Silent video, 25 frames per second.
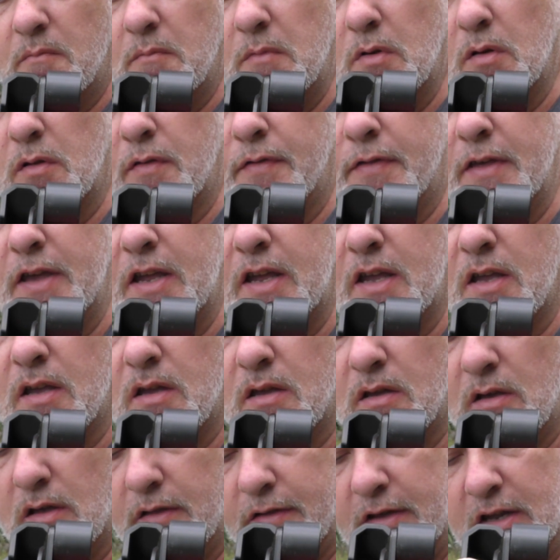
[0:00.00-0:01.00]
mil thick,
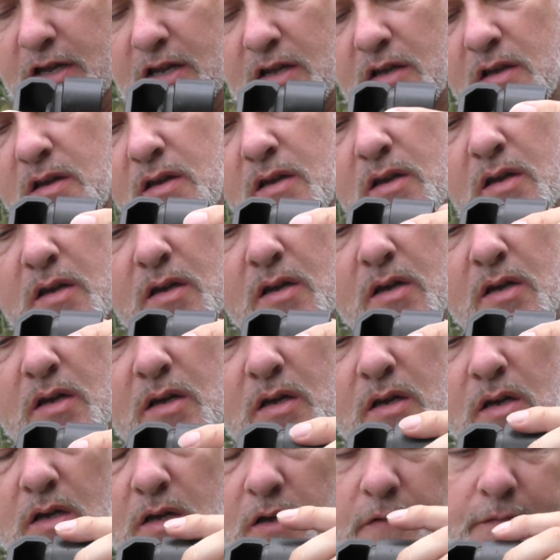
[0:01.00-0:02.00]
I think,
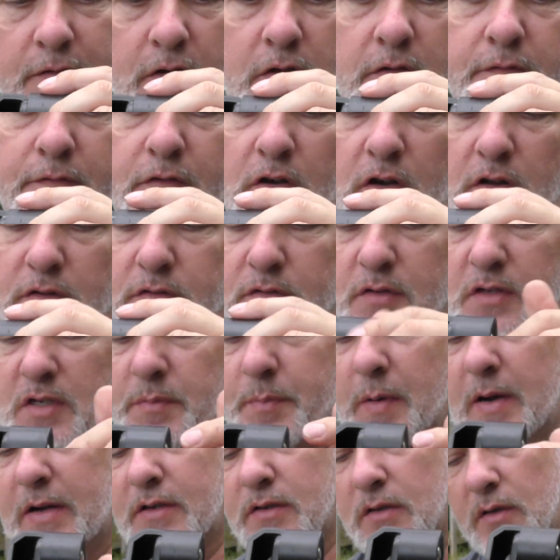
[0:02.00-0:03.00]
if I can find some
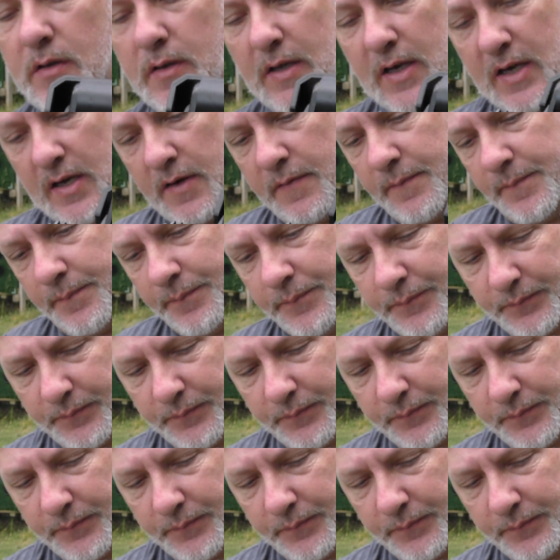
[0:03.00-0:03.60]
specs on that.